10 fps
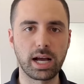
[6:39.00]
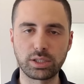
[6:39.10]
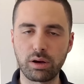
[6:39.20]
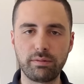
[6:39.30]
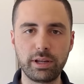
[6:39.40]
I
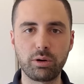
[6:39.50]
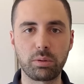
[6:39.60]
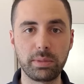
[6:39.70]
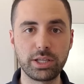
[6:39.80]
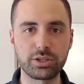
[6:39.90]
saw a video
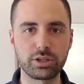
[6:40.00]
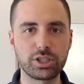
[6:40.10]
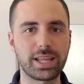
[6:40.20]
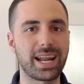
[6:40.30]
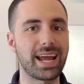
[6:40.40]
on Meat
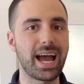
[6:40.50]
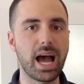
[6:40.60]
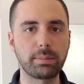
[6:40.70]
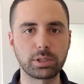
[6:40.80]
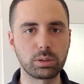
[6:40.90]
Church that I
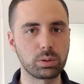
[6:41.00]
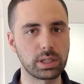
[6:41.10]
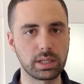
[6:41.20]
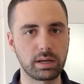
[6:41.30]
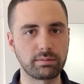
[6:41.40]

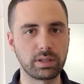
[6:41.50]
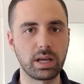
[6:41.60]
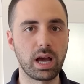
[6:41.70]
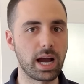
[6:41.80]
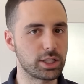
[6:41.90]
absolutely loved.
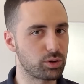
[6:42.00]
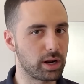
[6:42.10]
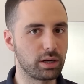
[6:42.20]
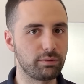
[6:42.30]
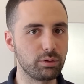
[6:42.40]
I
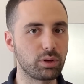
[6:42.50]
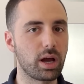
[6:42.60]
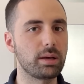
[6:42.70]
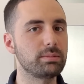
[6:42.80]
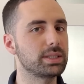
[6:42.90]
tried it a few
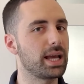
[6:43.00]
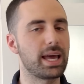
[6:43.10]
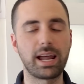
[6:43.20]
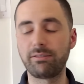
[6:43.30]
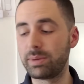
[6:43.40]
times
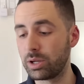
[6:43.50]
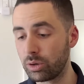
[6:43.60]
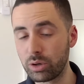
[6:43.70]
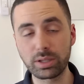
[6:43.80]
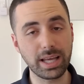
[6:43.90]
and I've been
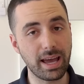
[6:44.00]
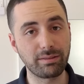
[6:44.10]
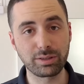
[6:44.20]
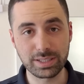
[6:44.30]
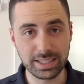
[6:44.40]
hooked
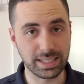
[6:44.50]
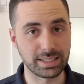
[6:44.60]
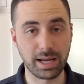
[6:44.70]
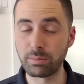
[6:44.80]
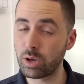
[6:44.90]
ever
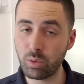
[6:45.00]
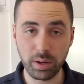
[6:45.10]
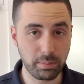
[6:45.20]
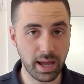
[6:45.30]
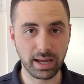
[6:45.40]
since. I'm not
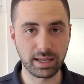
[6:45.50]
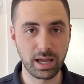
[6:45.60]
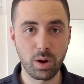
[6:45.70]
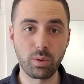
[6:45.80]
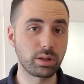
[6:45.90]
going back,
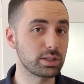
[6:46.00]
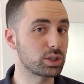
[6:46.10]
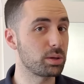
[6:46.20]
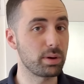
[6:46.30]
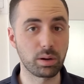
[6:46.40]
whether it's
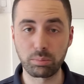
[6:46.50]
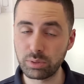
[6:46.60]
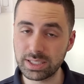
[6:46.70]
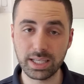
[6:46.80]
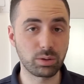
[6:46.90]
gonna be on
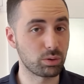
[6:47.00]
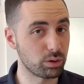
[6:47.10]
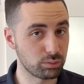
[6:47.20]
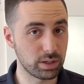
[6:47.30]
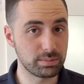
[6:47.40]
brisket or
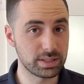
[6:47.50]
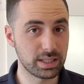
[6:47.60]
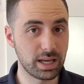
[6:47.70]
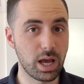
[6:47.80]
on ribs.